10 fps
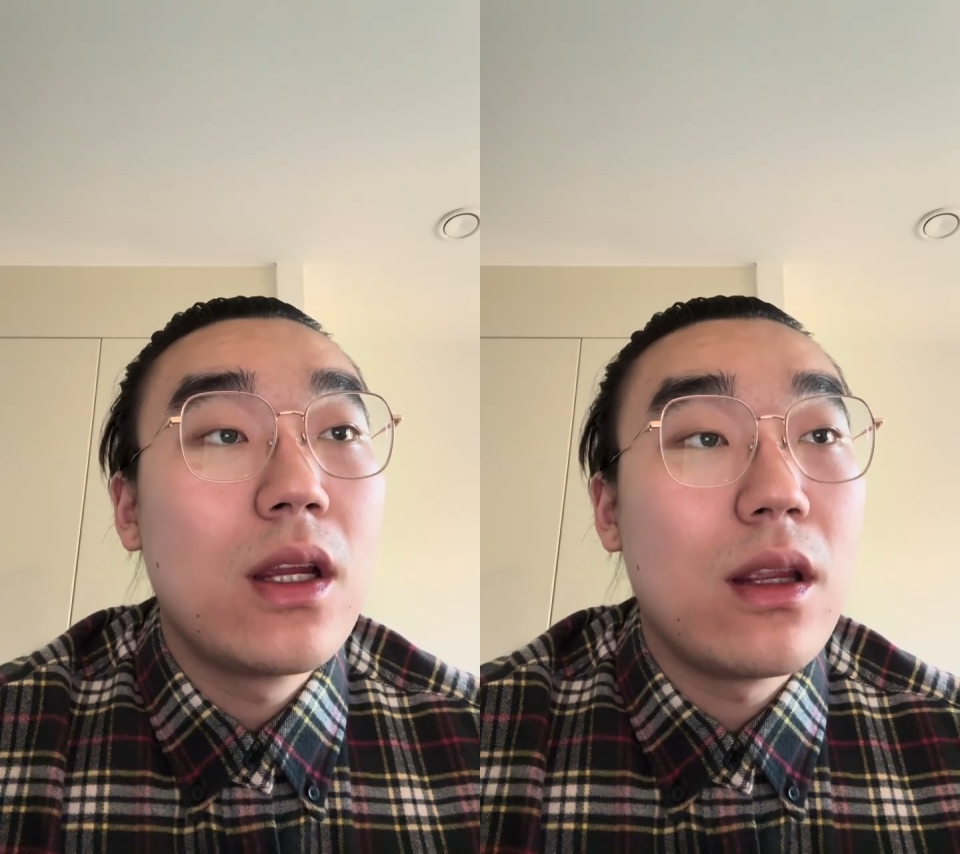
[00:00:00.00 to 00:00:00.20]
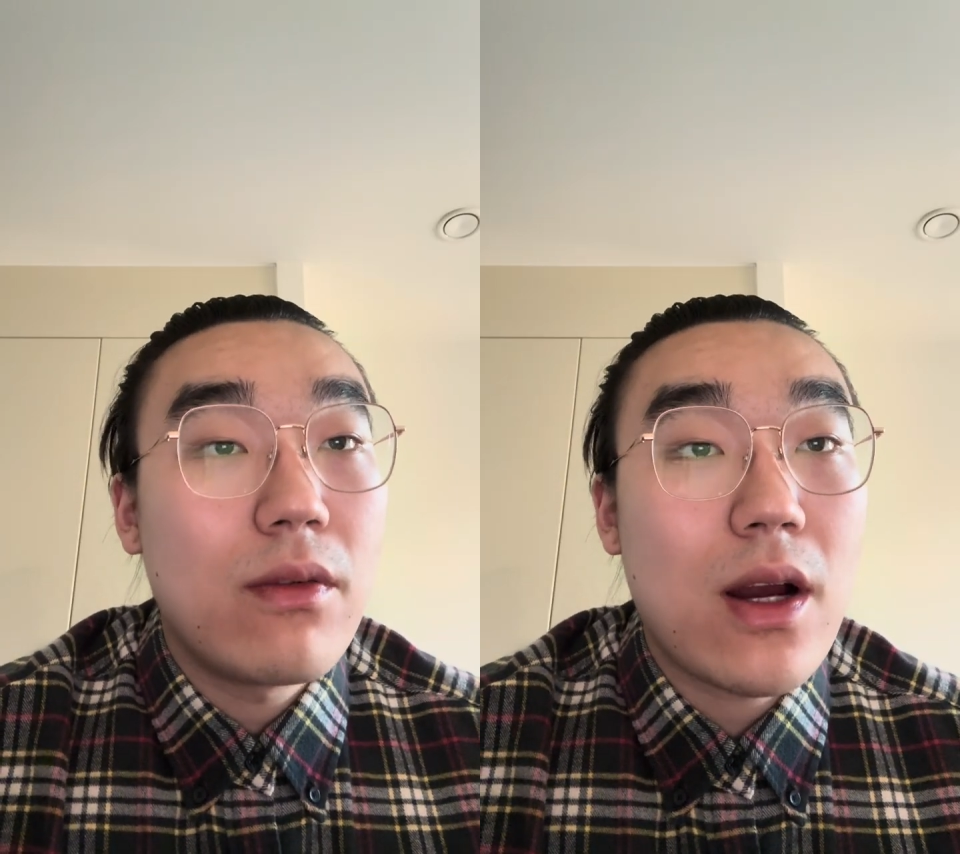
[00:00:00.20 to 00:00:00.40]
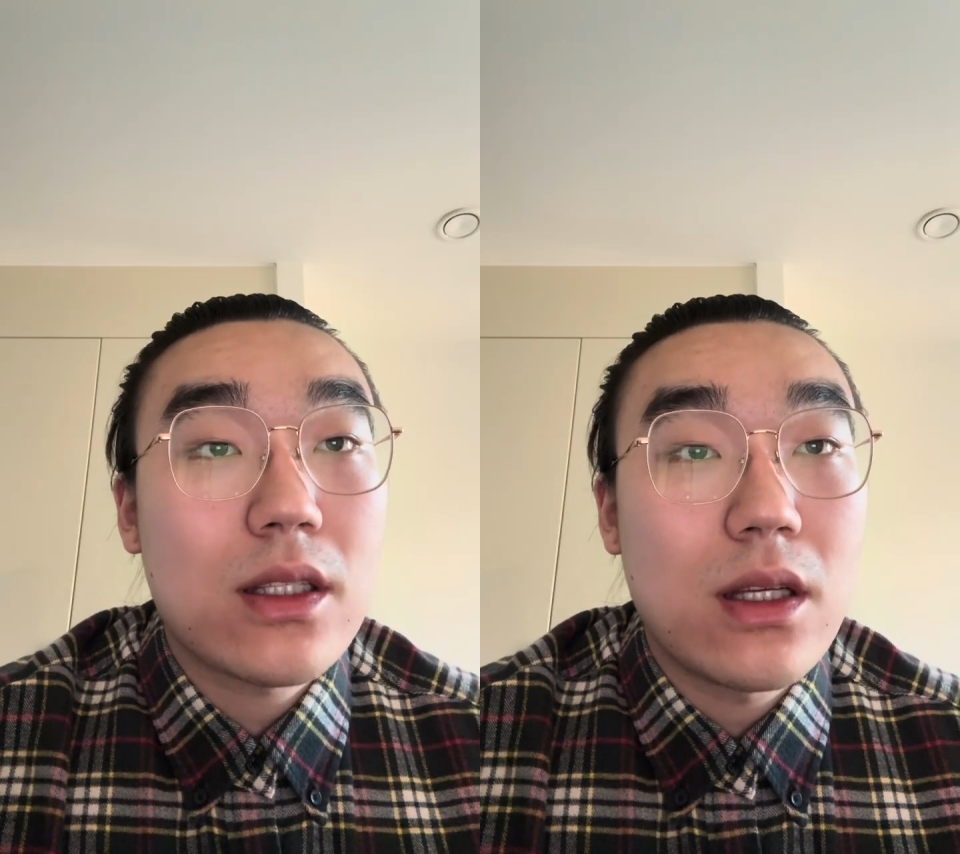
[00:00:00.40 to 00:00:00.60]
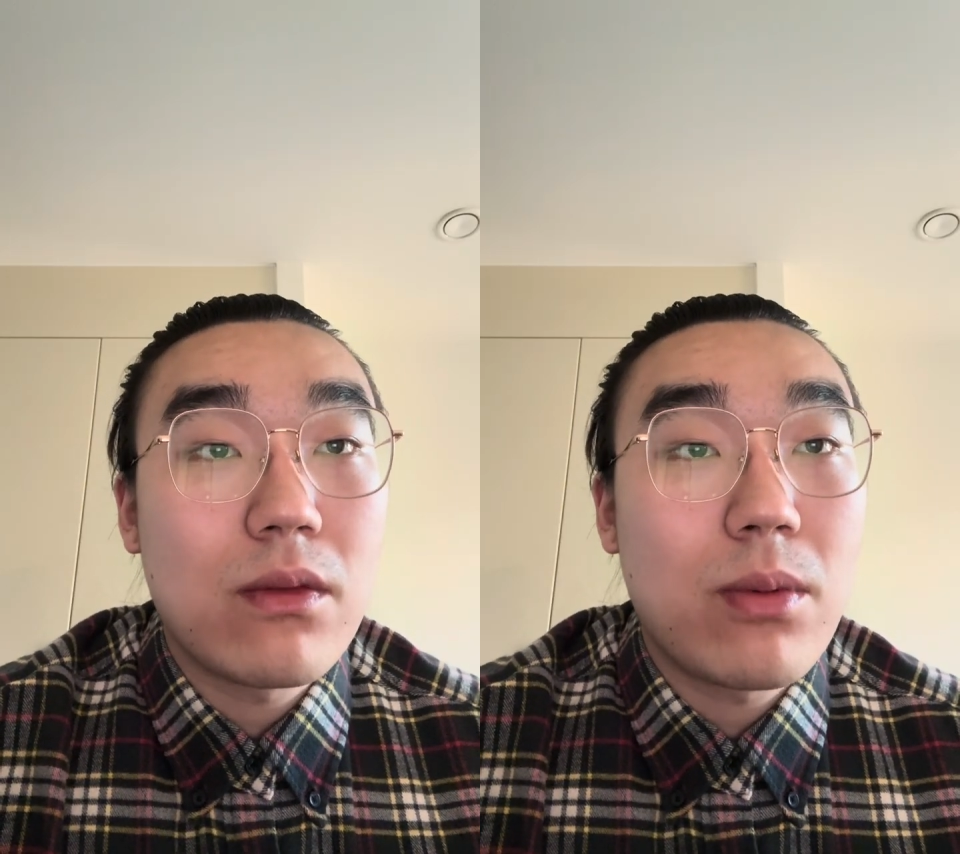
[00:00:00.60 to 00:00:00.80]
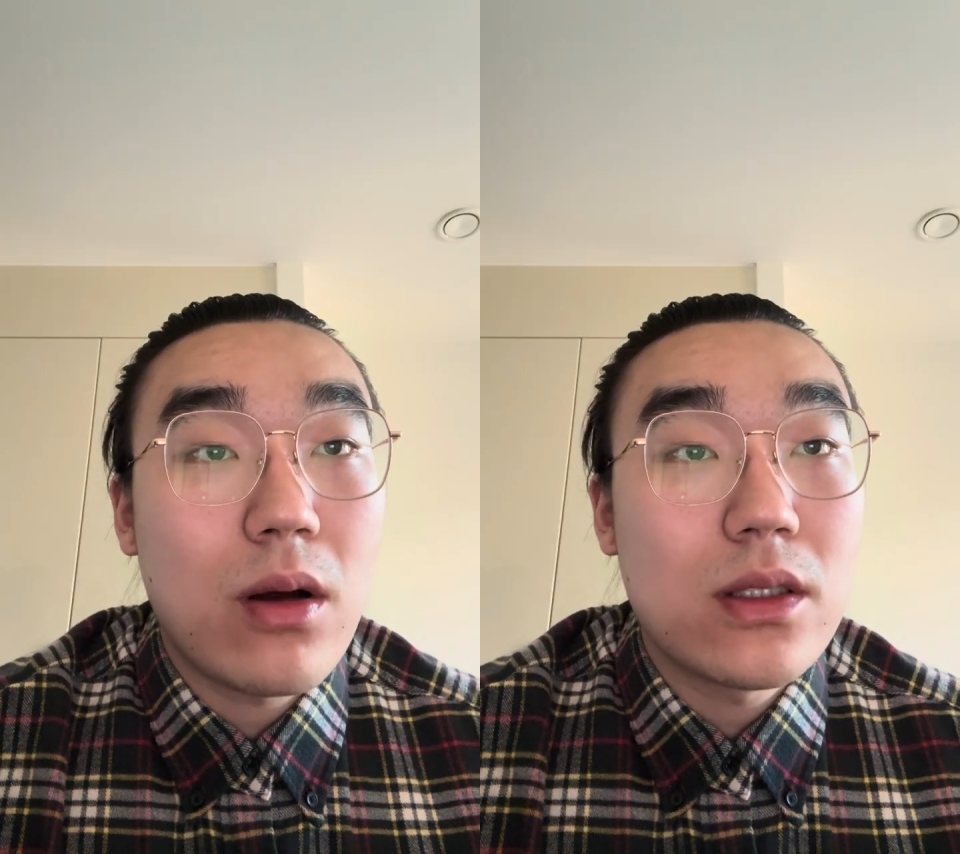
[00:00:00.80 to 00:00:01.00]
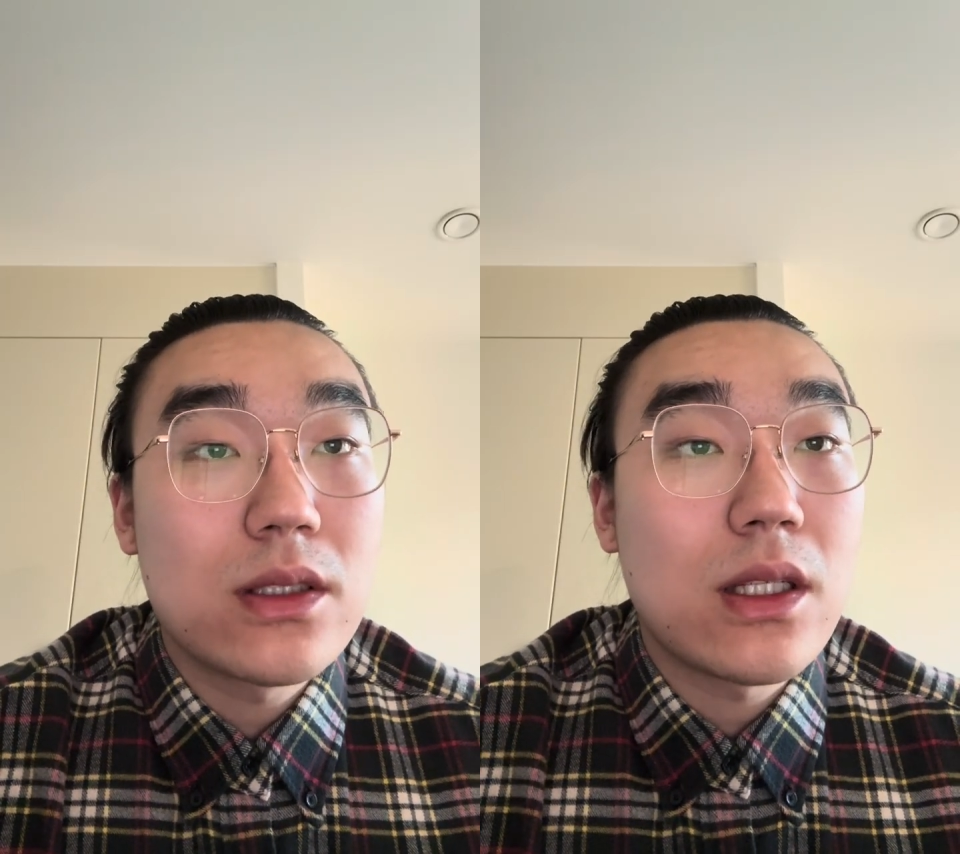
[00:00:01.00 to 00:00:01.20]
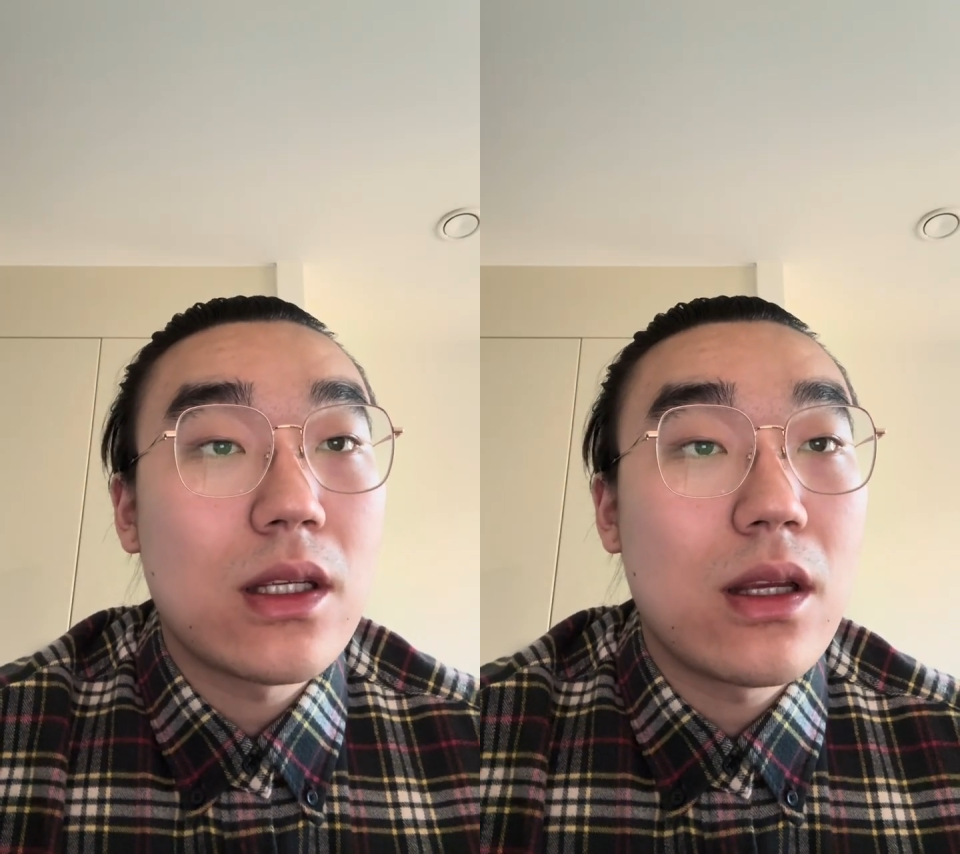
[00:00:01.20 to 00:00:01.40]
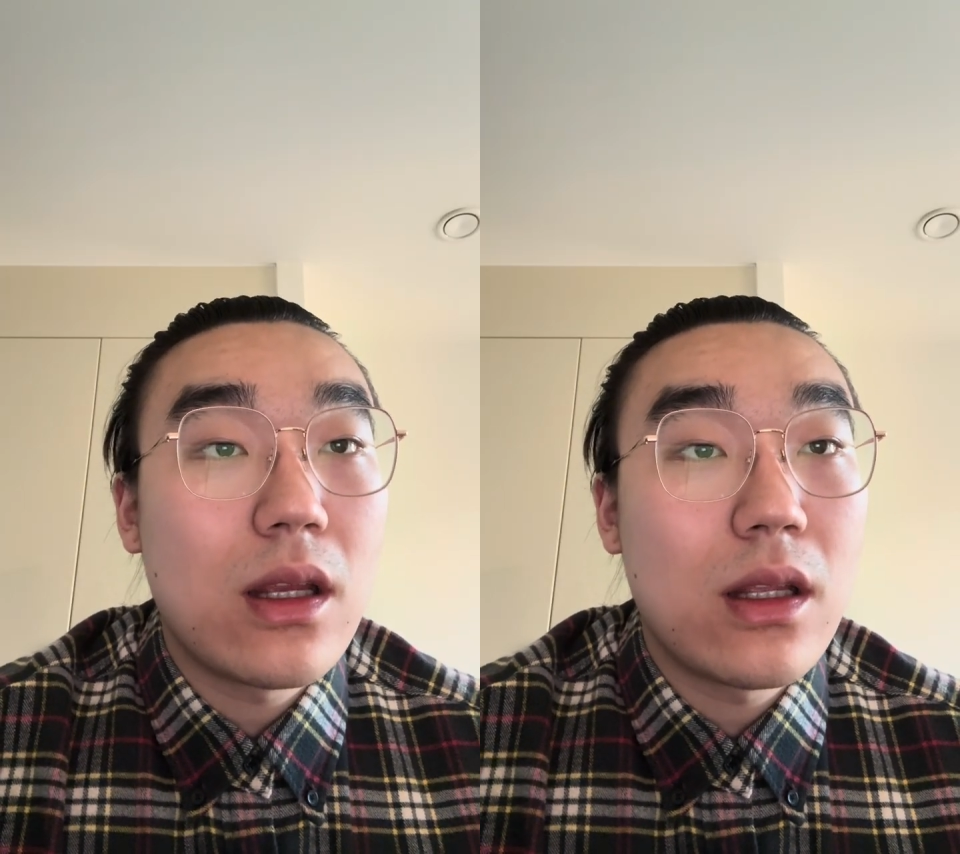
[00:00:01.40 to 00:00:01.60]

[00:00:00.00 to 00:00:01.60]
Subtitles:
effective policy